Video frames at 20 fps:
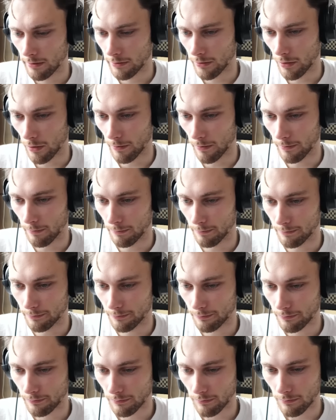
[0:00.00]
So,
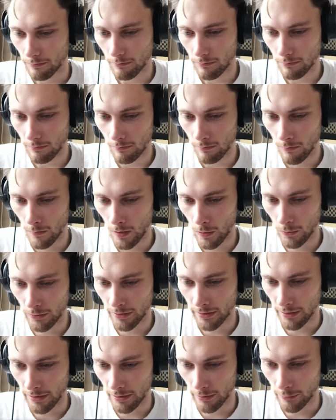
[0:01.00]
we'll
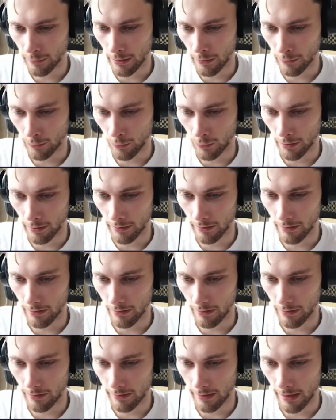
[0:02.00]
see. Round one,
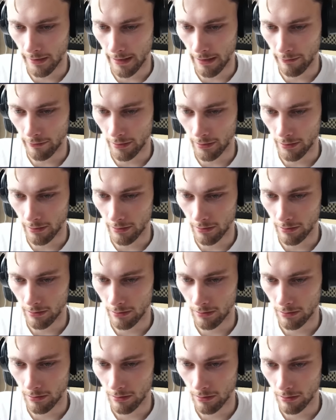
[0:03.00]
South Africa.
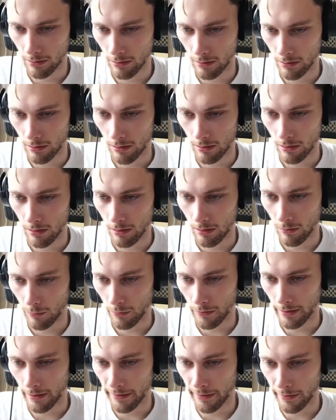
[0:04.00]

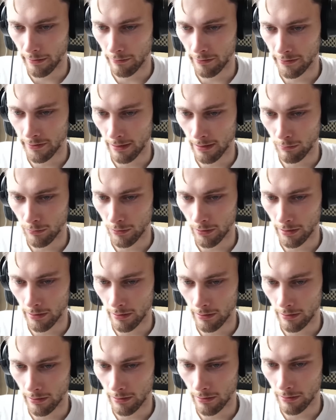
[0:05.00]
We have
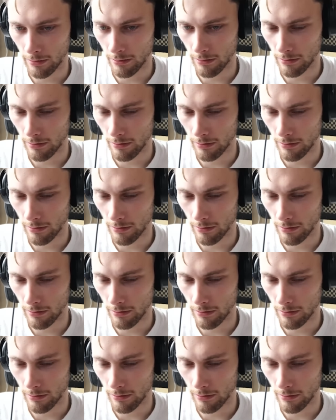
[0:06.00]
Deborah,